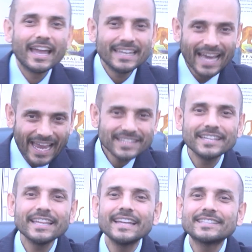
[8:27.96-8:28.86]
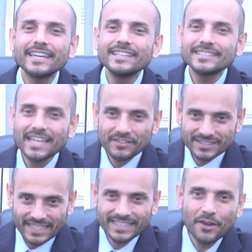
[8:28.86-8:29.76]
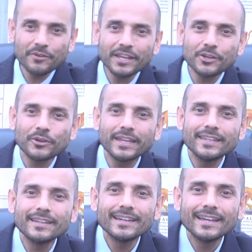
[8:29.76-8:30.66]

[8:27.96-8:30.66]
In 1818, does he have a sectarian creed?